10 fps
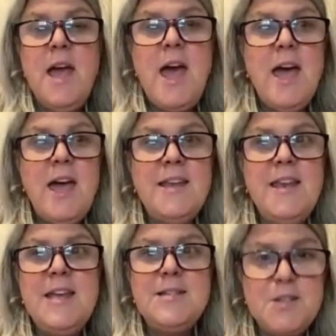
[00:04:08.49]
And
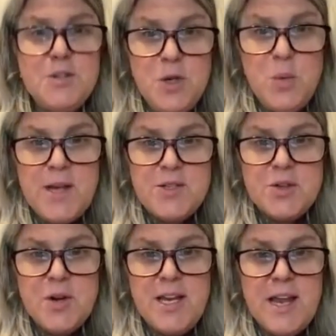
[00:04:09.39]
it's a two-way
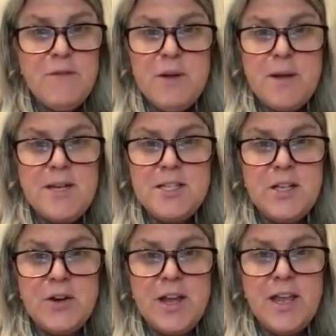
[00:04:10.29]
street. Everybody's
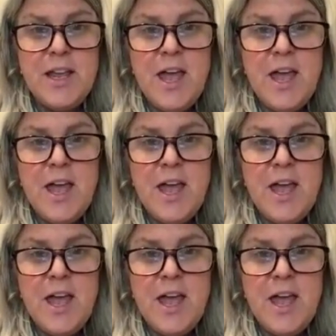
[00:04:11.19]
learning.